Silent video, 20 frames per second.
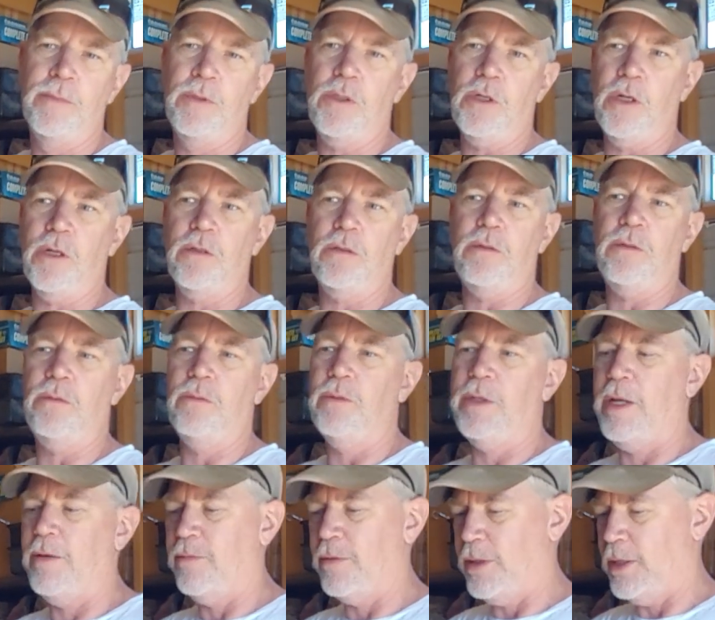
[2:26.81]
girdle,
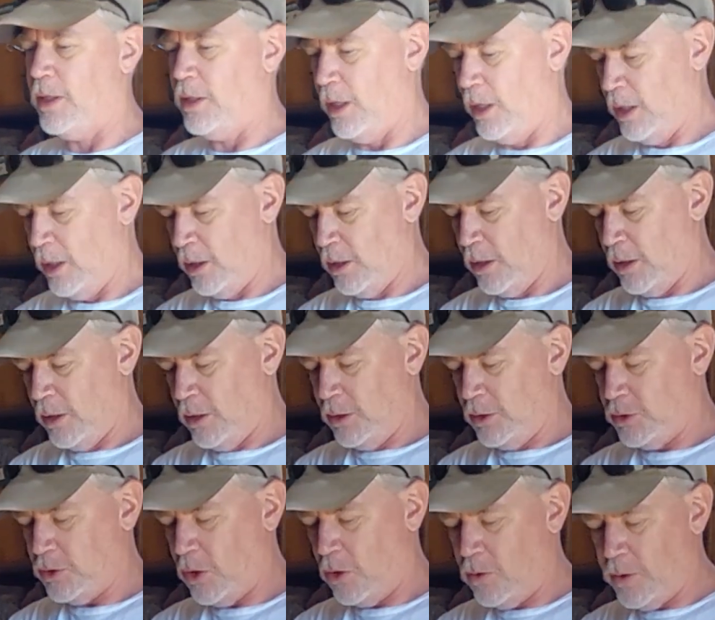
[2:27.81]
whatever thing.
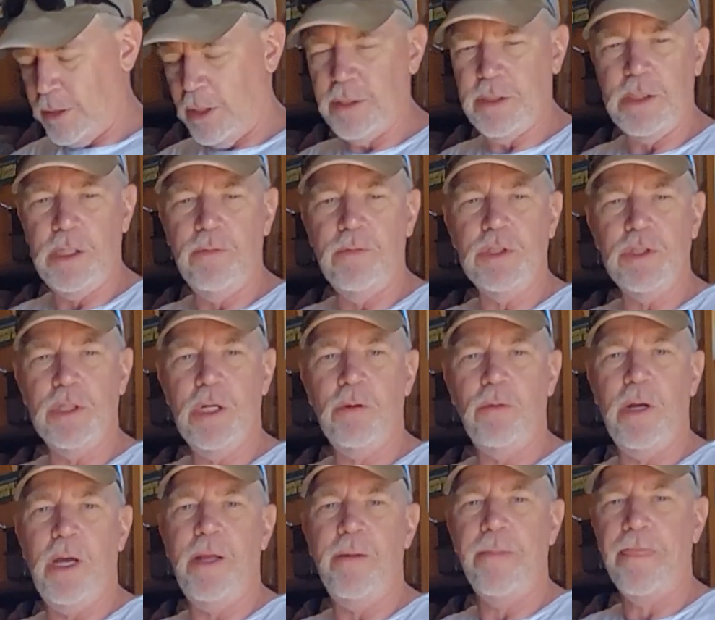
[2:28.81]
So it doesn't even sit
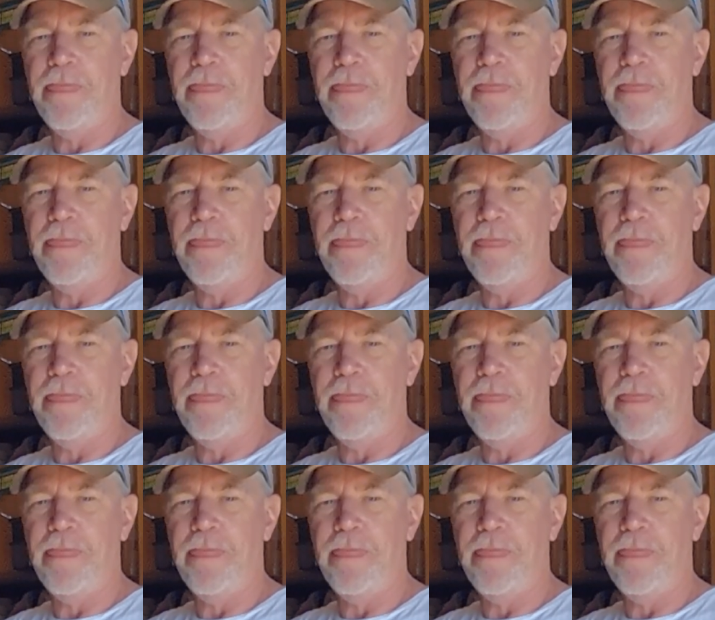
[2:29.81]
right.